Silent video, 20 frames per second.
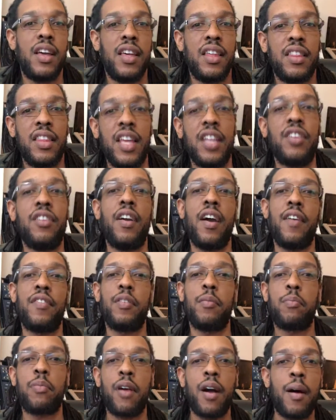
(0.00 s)
then you have
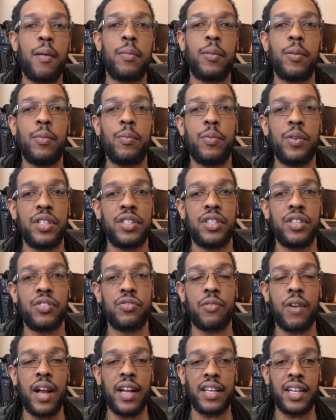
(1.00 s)
the problem, which is
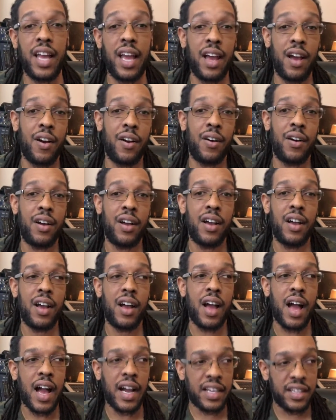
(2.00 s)
right now,
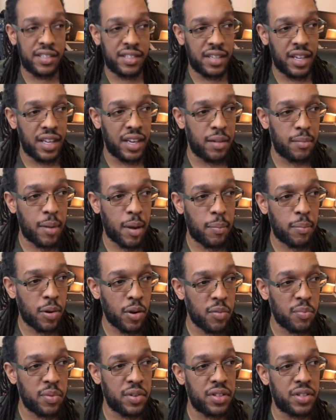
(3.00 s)
I can say that my
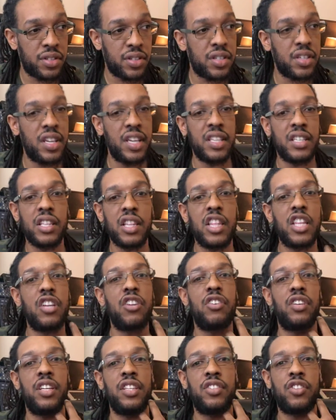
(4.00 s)
purpose is
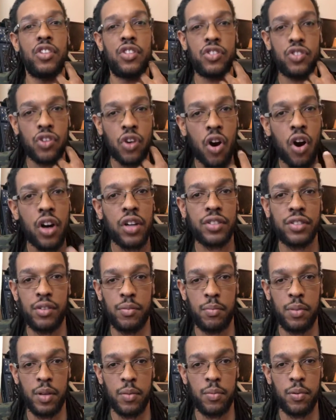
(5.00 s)
literally to talk to
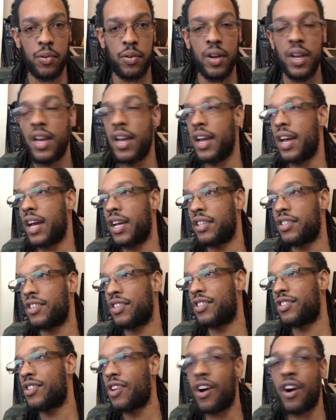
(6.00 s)
people and to
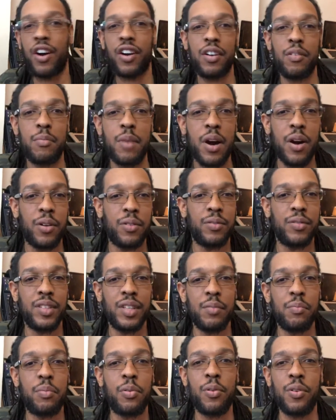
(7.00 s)
talk about
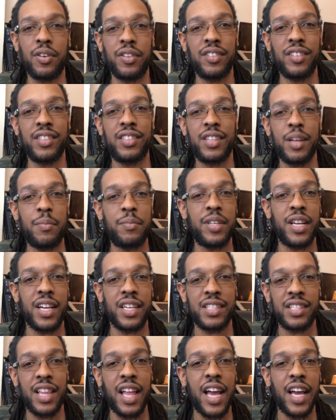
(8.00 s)
important
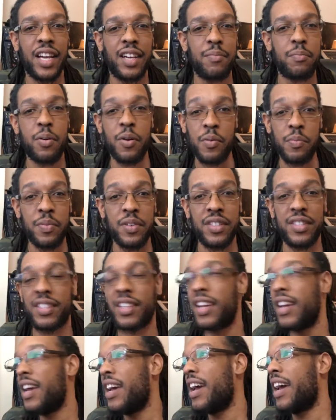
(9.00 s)
subjects like purpose
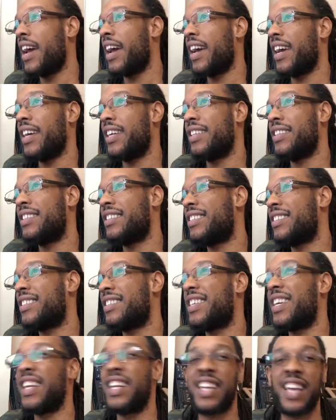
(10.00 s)
and
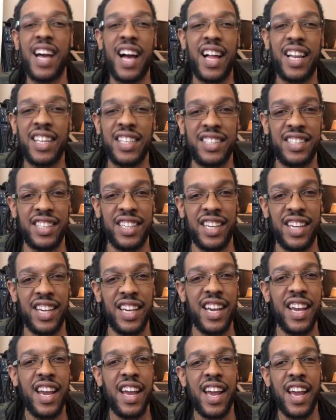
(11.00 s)

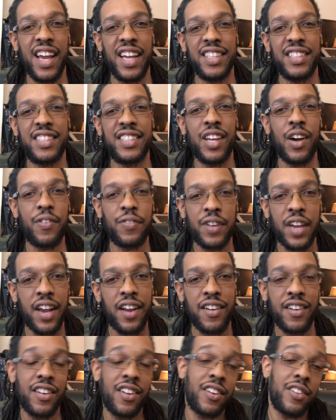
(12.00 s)
teleology and
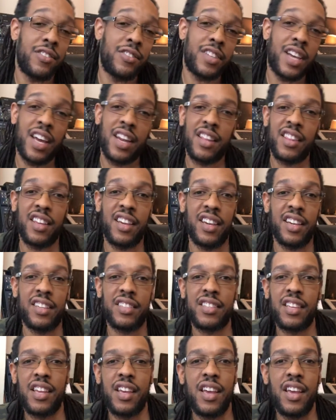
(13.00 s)
self-care and all those kind of things.